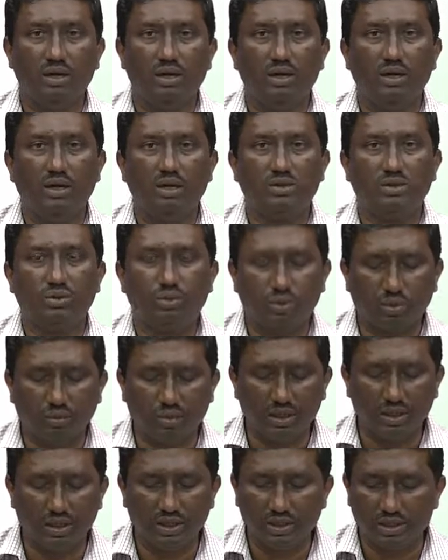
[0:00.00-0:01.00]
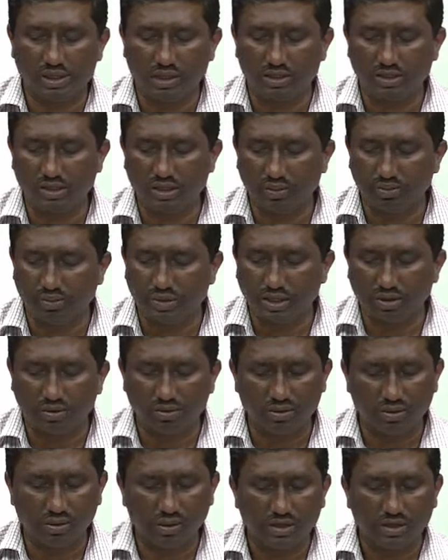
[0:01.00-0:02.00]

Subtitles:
it is suitably stepped down